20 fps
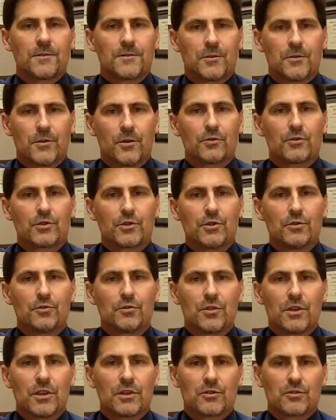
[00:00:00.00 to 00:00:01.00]
So those two
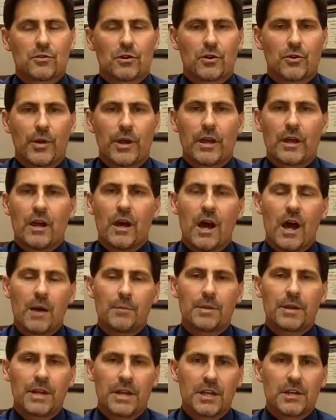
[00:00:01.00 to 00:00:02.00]
things are a great
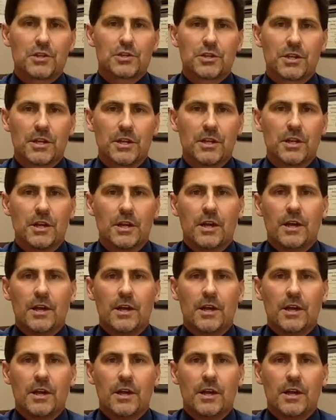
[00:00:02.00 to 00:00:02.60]
combination